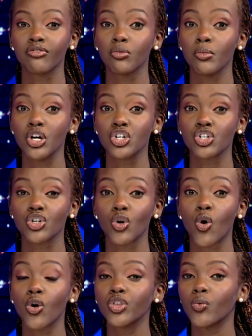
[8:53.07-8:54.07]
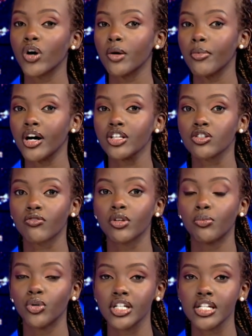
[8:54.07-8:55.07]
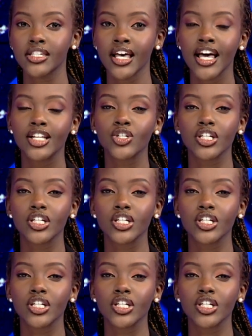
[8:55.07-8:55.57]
information on the whereabouts of the bodies